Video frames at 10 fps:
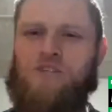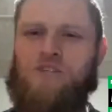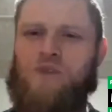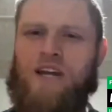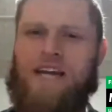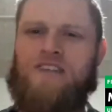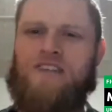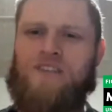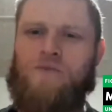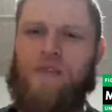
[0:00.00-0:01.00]
want to kind of
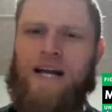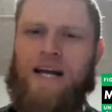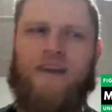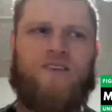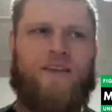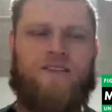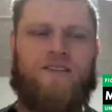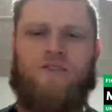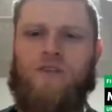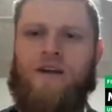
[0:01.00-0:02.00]
sit and relax, I
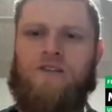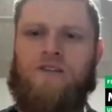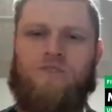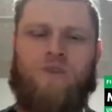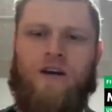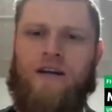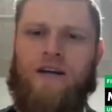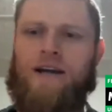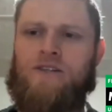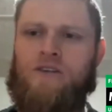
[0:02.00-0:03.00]
listen to a lot of Tupac
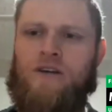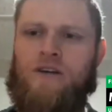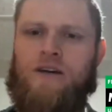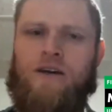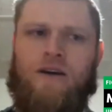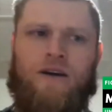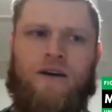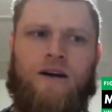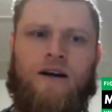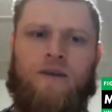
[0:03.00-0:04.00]
actually.
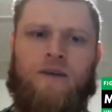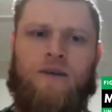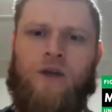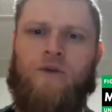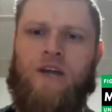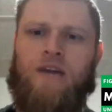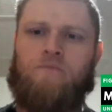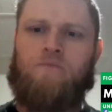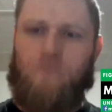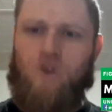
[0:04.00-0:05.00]
When I want to
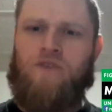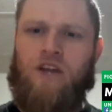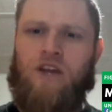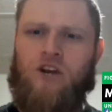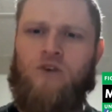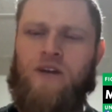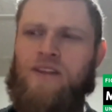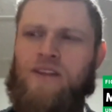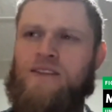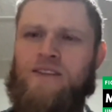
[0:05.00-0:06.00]
get moving and
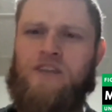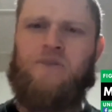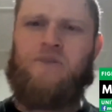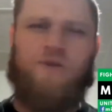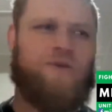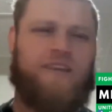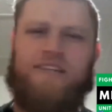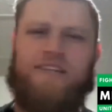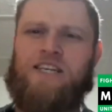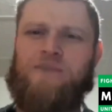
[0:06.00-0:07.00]
going, then you really want
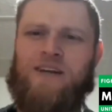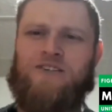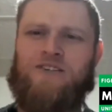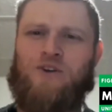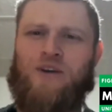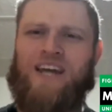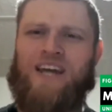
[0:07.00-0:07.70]
that DMX going,